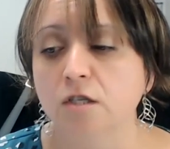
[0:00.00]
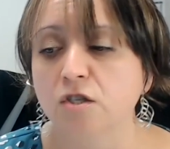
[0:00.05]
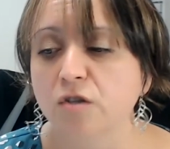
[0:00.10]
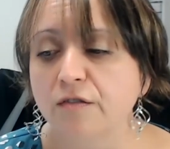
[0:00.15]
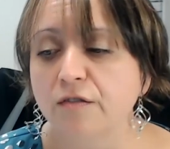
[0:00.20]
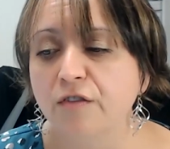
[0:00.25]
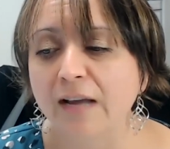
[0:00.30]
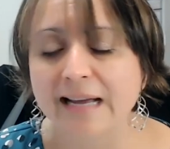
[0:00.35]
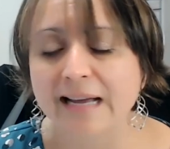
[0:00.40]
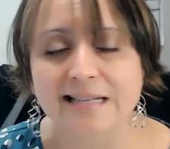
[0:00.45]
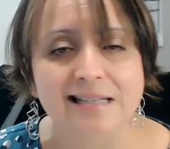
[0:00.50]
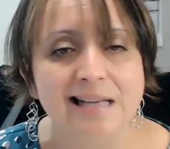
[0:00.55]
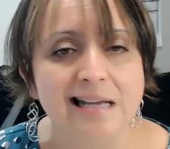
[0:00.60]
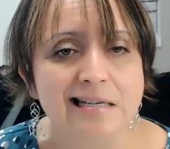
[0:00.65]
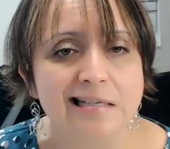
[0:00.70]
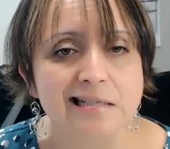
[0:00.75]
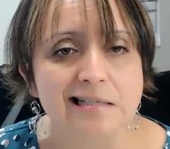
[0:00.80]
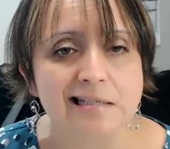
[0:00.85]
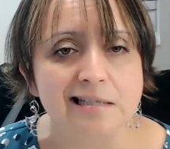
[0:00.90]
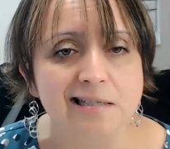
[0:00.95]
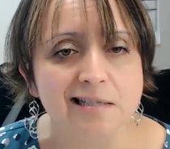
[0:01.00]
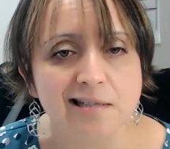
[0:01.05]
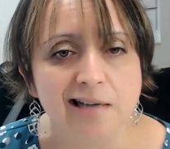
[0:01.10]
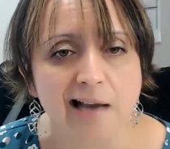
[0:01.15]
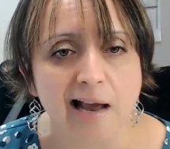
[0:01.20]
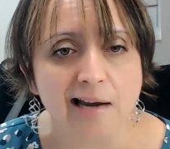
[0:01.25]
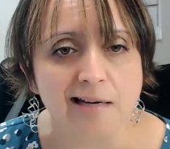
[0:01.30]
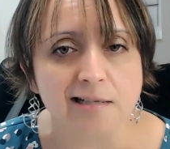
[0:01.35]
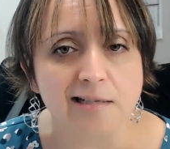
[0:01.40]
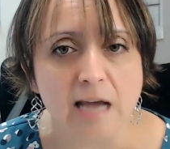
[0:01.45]
So if you guys can
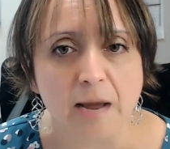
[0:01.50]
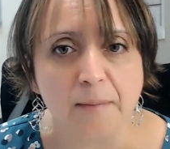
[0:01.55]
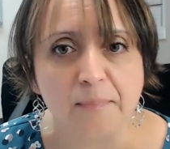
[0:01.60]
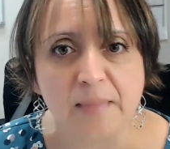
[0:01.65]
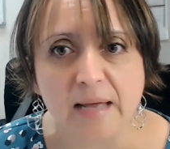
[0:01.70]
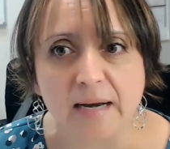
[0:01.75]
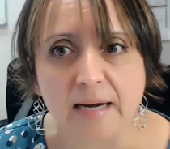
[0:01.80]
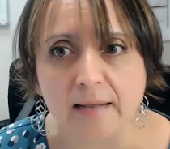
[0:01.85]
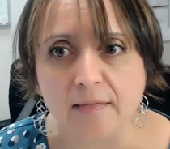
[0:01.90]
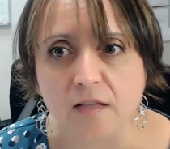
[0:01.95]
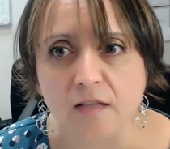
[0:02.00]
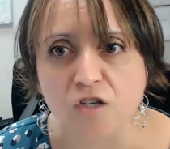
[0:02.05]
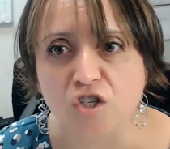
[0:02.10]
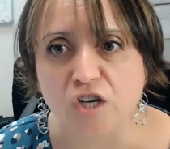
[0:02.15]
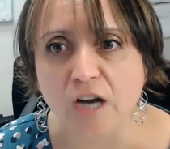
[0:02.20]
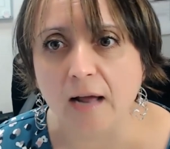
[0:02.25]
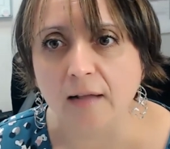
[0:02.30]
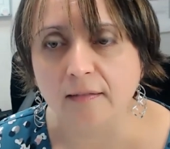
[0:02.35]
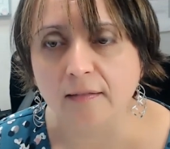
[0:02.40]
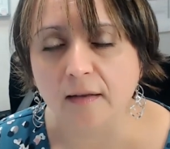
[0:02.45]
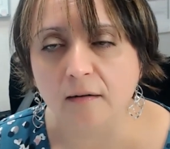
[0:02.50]
kind of type that in the chat,